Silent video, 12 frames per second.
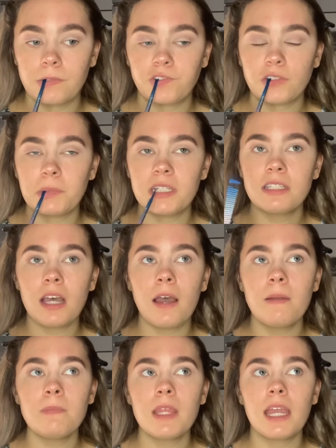From the
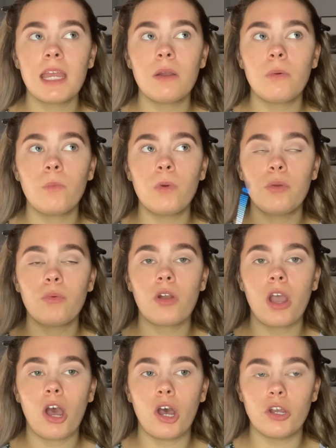time that we were
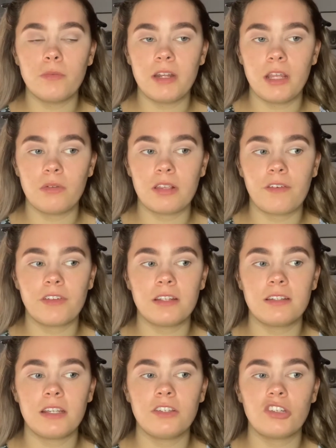at home and he was having a
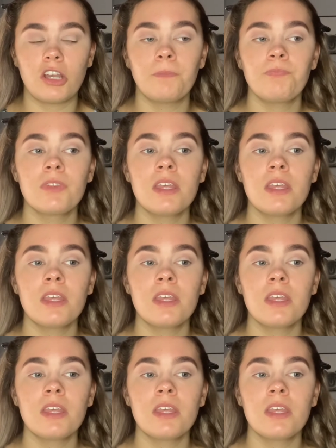seizure